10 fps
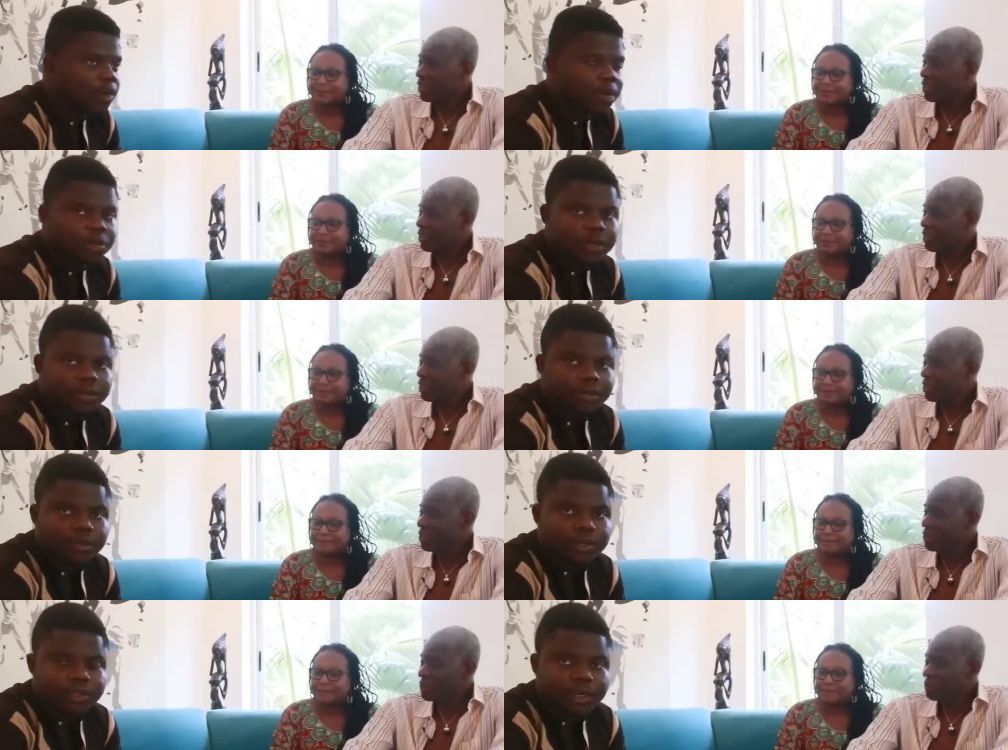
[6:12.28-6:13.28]
Speaker 1: what I'm going to
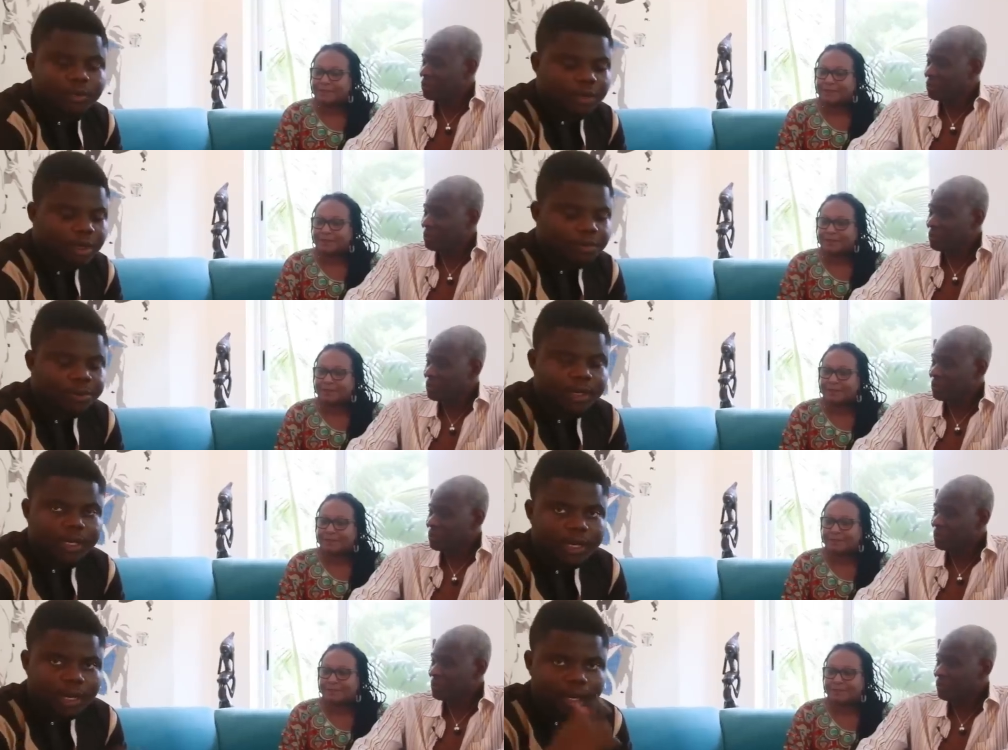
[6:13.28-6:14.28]
do is that I'm going to
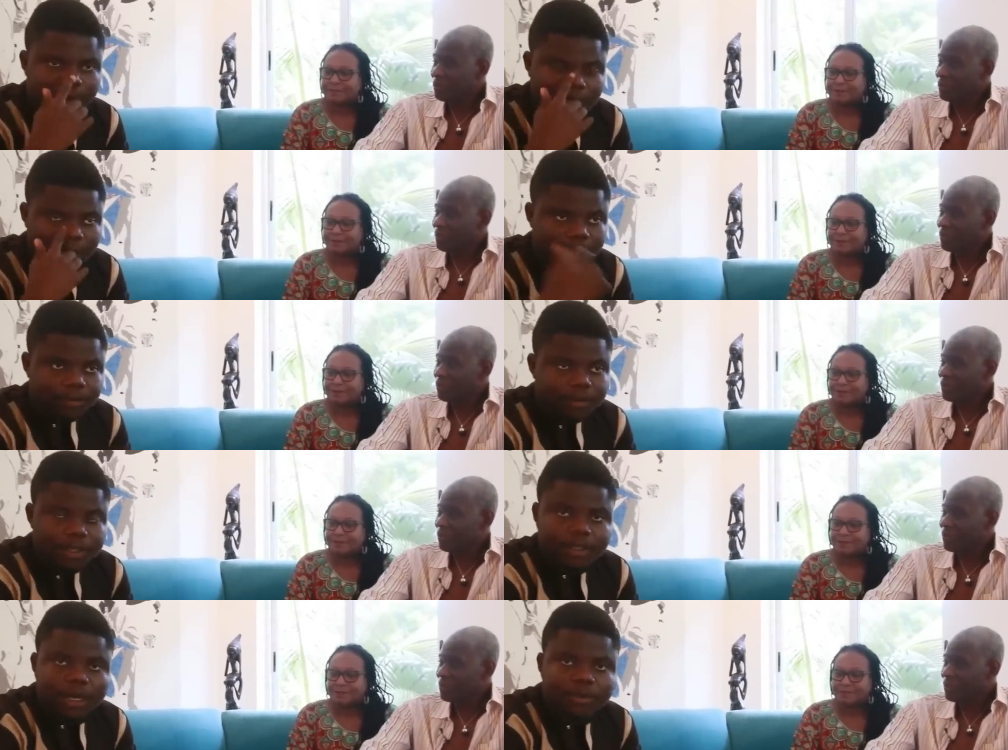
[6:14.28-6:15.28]
put the link
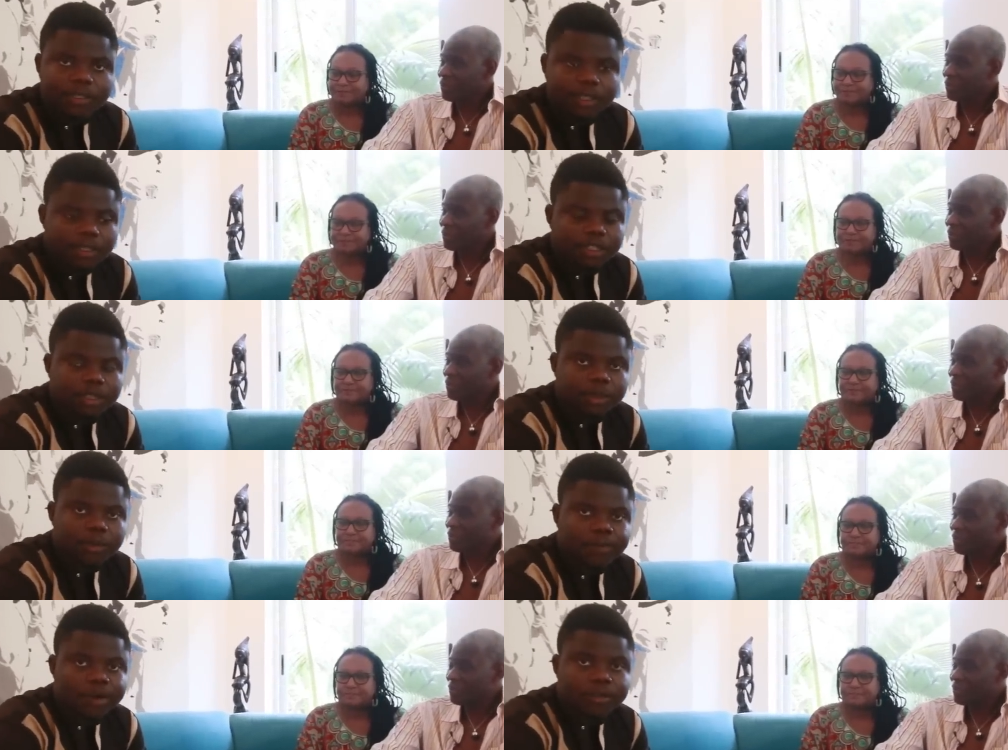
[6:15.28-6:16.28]
to this house in the
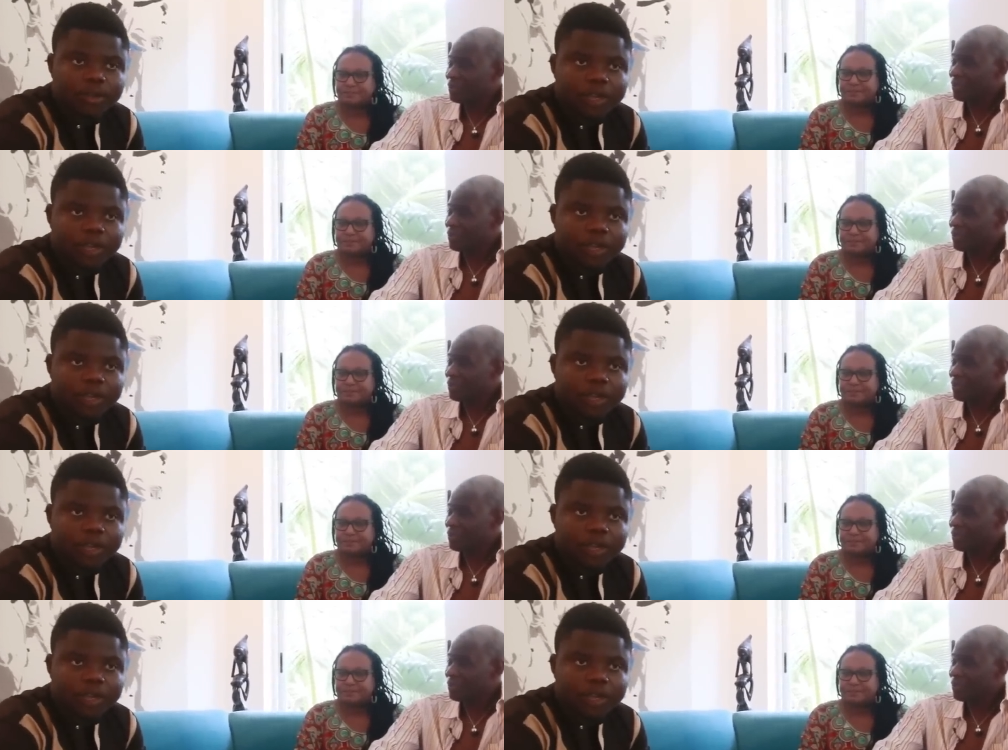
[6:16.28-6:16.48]
description box.